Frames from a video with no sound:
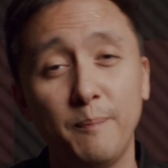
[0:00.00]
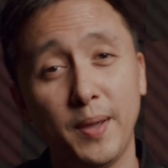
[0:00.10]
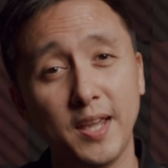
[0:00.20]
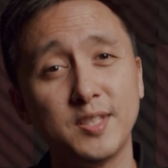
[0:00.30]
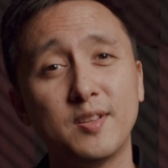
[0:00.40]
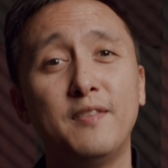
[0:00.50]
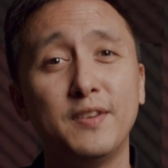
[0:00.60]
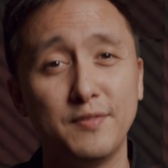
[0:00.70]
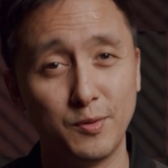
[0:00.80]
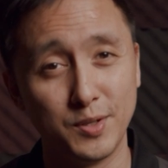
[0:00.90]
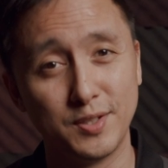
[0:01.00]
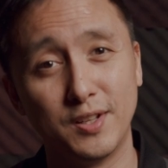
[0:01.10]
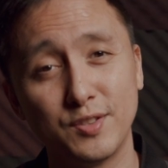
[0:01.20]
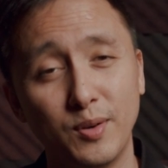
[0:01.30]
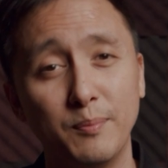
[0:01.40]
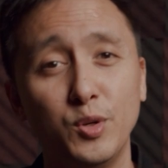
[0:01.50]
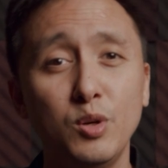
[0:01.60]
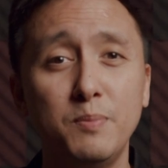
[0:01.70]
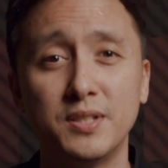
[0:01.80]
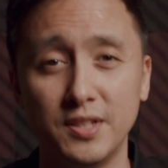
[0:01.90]
based off of the results from
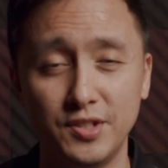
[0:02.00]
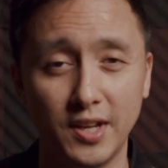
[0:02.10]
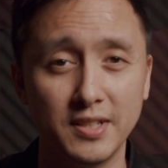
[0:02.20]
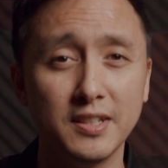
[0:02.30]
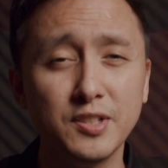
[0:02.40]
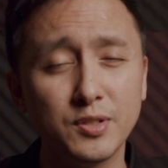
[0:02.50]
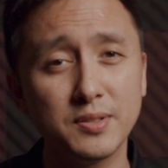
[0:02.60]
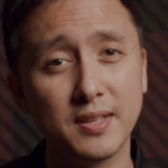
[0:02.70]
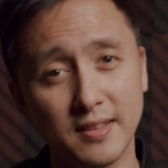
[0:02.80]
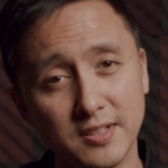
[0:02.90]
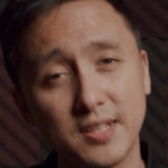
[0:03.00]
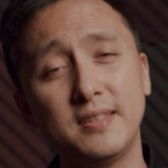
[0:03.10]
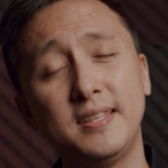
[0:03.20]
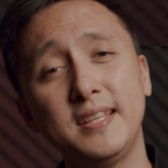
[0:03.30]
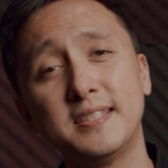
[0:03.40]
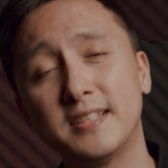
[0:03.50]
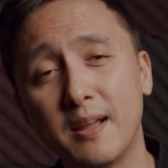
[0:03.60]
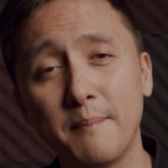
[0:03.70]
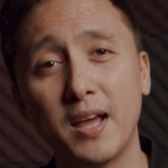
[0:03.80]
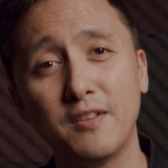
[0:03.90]
Ubersuggest, it shows that there's a decent
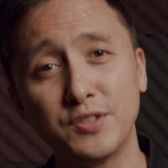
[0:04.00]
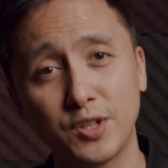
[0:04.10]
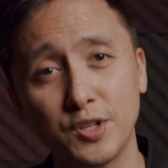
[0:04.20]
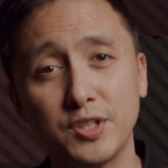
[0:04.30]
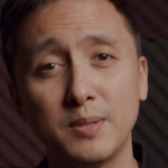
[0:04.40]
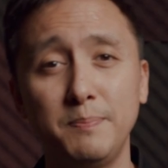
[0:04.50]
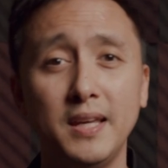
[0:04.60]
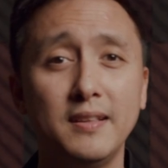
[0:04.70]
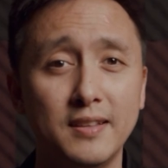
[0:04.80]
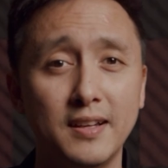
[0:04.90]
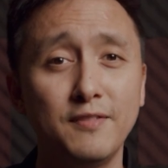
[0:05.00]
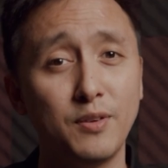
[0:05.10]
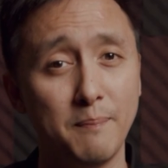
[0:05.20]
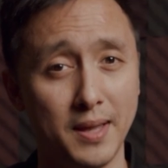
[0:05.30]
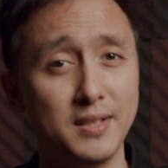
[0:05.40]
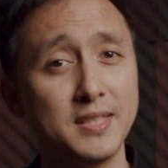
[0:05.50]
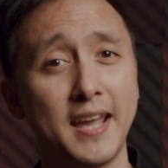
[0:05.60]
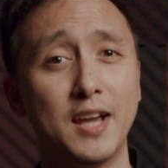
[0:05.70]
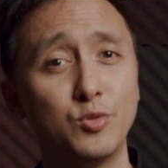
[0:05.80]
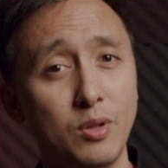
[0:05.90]
amount of searches being done for men's
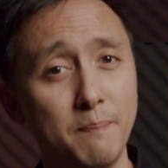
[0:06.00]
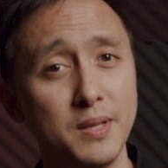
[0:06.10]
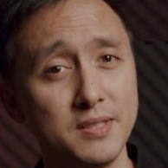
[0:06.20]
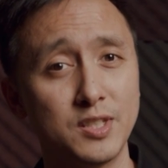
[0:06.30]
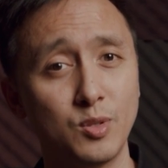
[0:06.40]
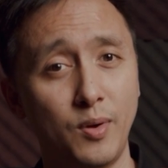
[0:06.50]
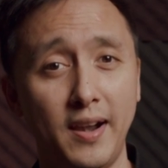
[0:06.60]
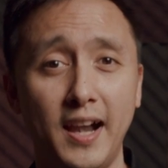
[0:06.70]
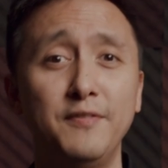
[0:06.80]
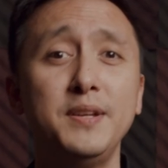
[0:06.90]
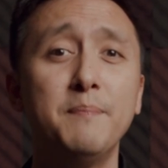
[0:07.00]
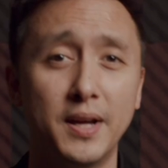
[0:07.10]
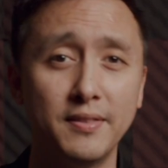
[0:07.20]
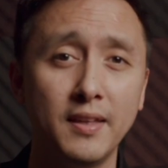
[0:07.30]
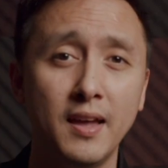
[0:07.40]
casual business wear every month,